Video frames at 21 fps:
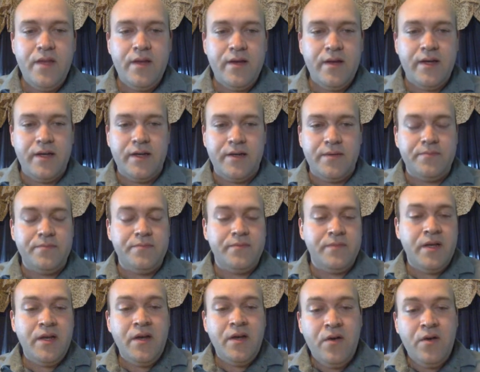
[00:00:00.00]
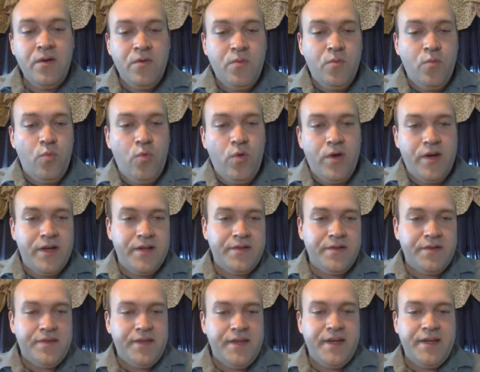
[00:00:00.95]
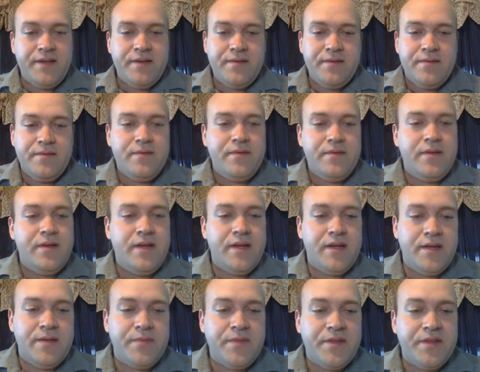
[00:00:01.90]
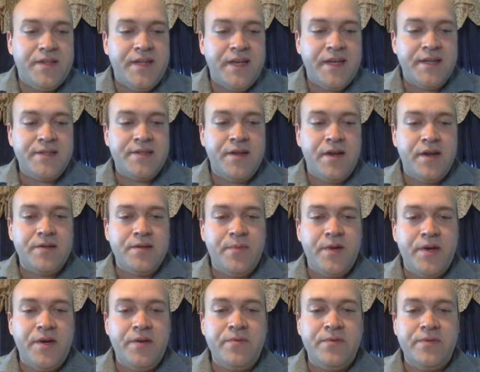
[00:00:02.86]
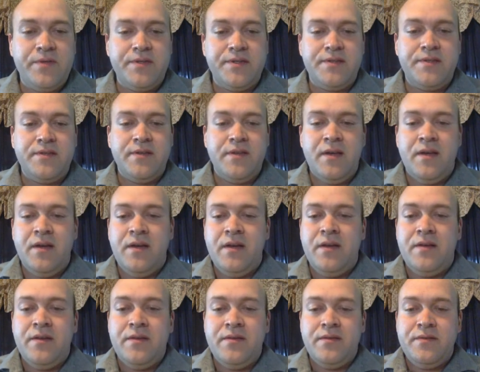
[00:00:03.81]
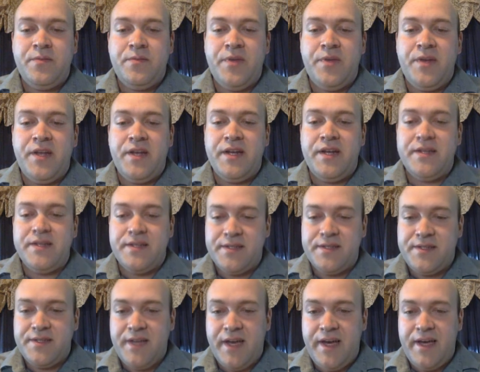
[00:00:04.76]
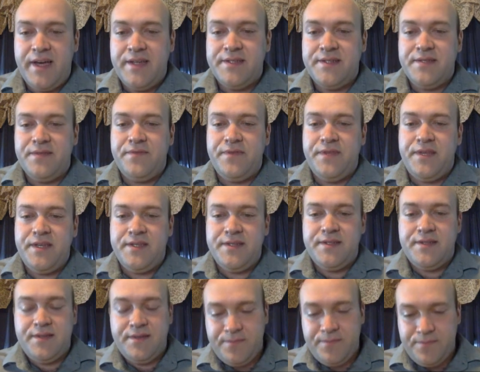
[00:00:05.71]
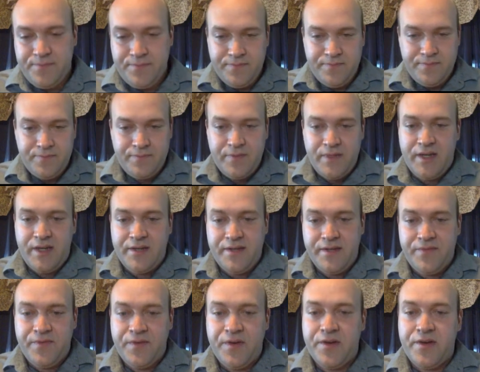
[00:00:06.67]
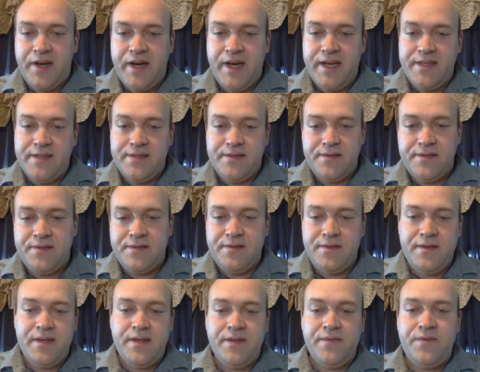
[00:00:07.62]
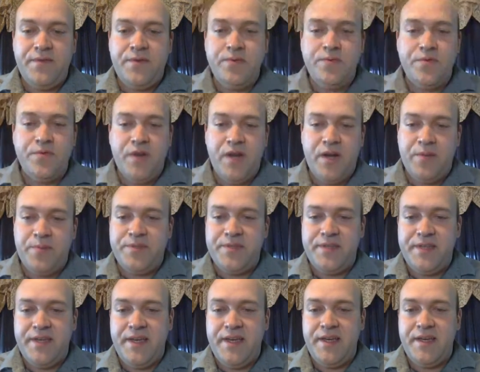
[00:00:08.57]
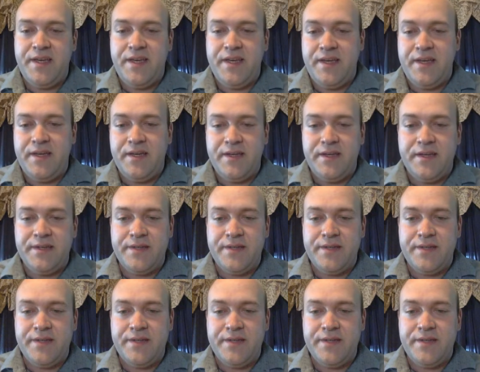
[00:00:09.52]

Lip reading: One other thing that the text talked about was depending on the size of these different clasts. If you drop, say